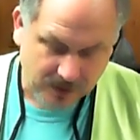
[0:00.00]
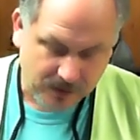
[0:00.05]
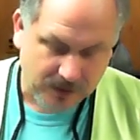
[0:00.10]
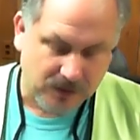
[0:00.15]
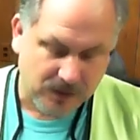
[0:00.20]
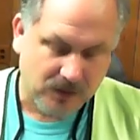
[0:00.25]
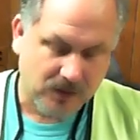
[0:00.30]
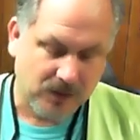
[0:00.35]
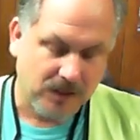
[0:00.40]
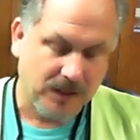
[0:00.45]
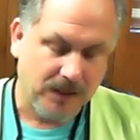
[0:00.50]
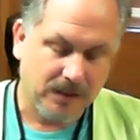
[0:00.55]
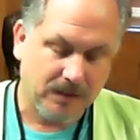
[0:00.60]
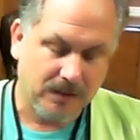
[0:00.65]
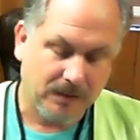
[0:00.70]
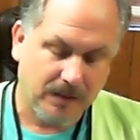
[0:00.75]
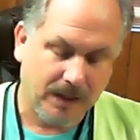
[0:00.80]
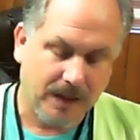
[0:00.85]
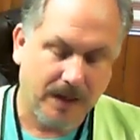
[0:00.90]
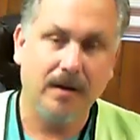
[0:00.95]
You can see
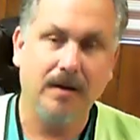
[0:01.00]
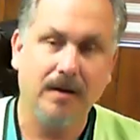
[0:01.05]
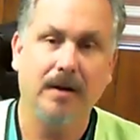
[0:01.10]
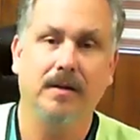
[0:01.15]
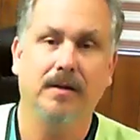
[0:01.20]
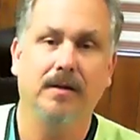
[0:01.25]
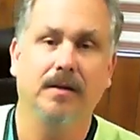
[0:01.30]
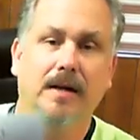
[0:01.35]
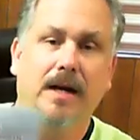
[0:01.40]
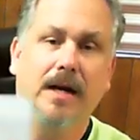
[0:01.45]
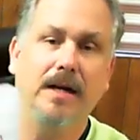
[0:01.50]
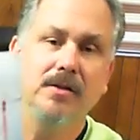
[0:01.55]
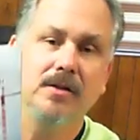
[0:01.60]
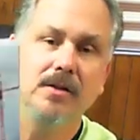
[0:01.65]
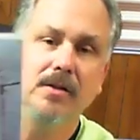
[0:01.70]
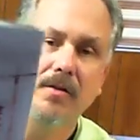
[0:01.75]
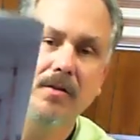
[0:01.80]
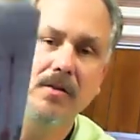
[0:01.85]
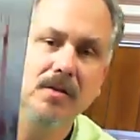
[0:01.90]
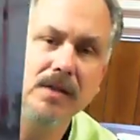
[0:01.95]
it there. Uh, as
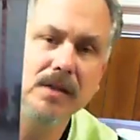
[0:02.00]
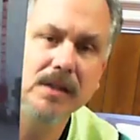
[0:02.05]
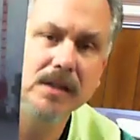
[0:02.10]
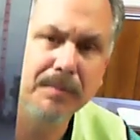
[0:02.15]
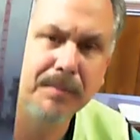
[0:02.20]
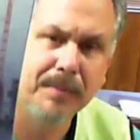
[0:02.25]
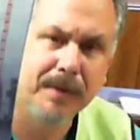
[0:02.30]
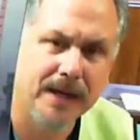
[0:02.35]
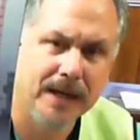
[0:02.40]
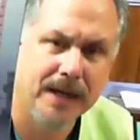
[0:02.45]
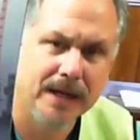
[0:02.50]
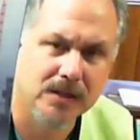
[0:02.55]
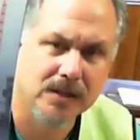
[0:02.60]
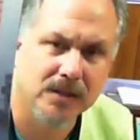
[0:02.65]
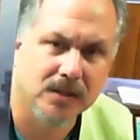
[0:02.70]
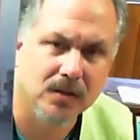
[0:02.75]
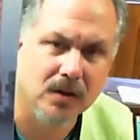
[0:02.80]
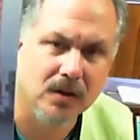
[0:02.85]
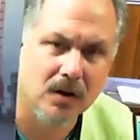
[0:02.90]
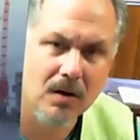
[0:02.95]
you see the
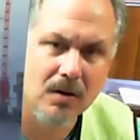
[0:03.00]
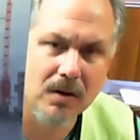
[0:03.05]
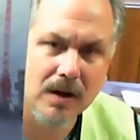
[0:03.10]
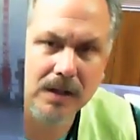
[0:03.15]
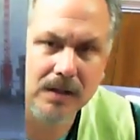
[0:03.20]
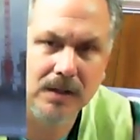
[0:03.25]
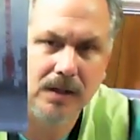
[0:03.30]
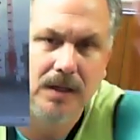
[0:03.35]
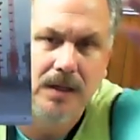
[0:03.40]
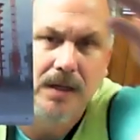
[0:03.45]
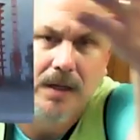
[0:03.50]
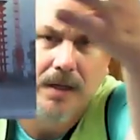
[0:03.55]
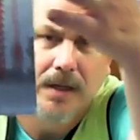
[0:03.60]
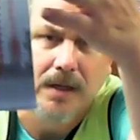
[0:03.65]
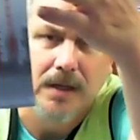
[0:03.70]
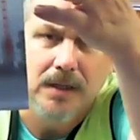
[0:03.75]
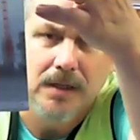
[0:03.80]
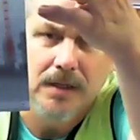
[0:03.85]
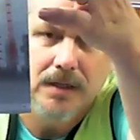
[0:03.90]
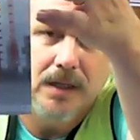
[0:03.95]
page, it's all got the,
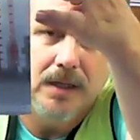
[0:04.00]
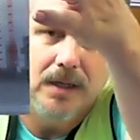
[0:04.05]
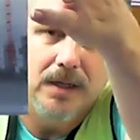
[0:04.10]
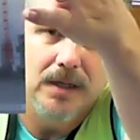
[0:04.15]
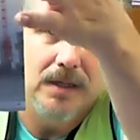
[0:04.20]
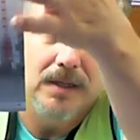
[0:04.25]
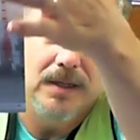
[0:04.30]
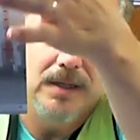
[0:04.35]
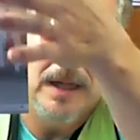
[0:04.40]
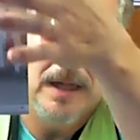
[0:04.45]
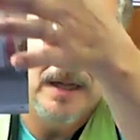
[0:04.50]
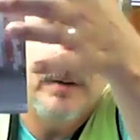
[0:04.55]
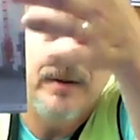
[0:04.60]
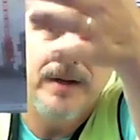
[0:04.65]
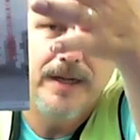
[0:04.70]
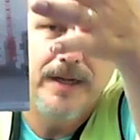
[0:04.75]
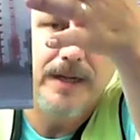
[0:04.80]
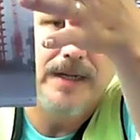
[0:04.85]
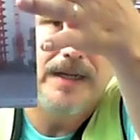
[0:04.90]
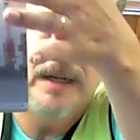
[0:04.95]
the
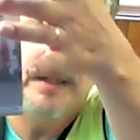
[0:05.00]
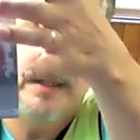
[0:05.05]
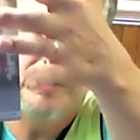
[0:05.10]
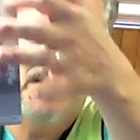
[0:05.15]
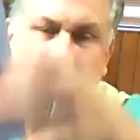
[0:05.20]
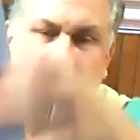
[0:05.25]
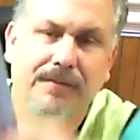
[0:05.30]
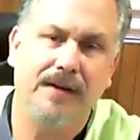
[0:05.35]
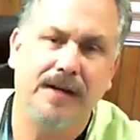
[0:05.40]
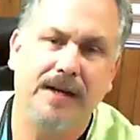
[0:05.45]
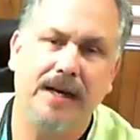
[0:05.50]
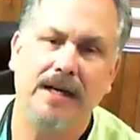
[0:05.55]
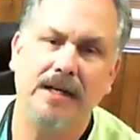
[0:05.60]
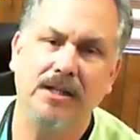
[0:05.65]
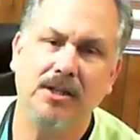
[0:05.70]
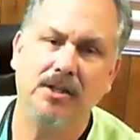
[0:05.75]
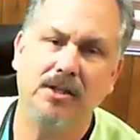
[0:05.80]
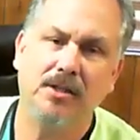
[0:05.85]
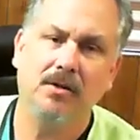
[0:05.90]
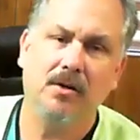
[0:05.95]
lettering and
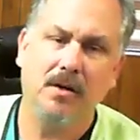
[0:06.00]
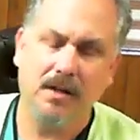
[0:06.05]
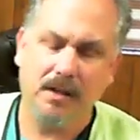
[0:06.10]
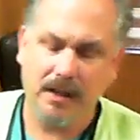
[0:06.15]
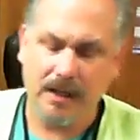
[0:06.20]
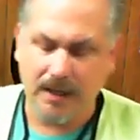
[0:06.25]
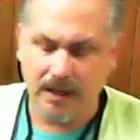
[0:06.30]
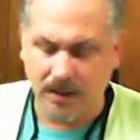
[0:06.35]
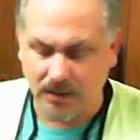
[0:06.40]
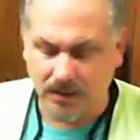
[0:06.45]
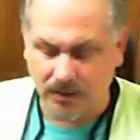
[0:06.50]
identification on there.